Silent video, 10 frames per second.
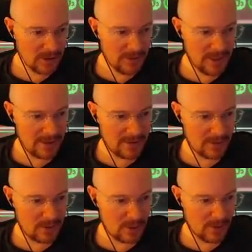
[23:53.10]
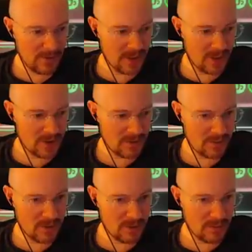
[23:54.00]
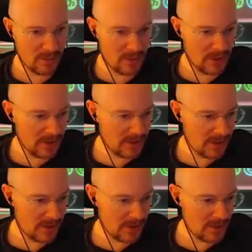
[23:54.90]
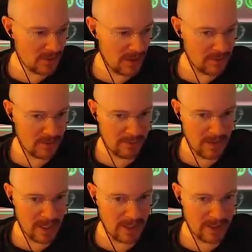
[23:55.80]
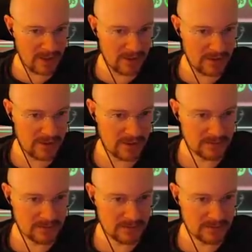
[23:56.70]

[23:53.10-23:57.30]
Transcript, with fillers: be an absolute troll if the engine room was swapped with piloting.